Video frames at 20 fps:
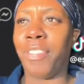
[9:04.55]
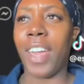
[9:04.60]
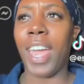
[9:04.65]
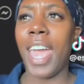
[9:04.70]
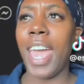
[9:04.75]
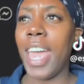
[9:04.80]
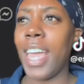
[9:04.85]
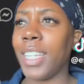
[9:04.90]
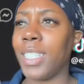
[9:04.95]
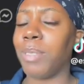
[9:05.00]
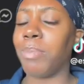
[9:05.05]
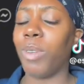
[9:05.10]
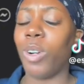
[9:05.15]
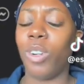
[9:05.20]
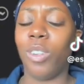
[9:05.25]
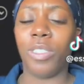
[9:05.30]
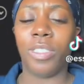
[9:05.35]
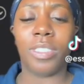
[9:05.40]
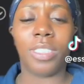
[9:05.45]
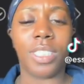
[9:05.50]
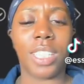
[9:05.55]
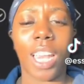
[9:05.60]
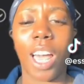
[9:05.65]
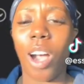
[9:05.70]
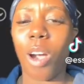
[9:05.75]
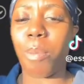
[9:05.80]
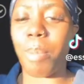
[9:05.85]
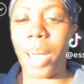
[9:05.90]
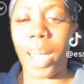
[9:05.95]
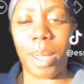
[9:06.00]
move slow,
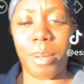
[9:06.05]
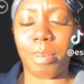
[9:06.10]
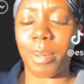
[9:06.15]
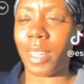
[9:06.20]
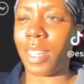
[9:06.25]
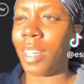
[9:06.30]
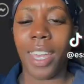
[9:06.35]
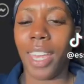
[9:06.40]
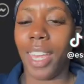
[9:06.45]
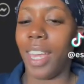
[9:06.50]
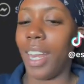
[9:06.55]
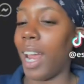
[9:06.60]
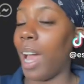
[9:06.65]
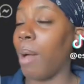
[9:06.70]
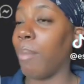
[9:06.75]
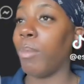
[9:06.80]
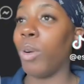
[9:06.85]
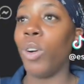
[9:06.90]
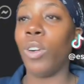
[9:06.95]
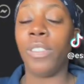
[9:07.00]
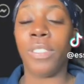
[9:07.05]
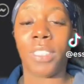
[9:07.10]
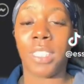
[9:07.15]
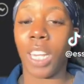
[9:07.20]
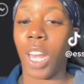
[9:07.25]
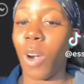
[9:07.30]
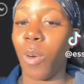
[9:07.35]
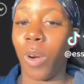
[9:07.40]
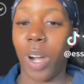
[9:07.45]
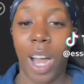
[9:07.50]
baby, and I move slower, I
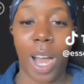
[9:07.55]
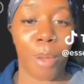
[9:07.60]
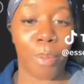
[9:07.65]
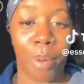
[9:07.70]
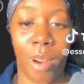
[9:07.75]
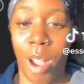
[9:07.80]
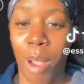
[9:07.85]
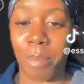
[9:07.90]
promise.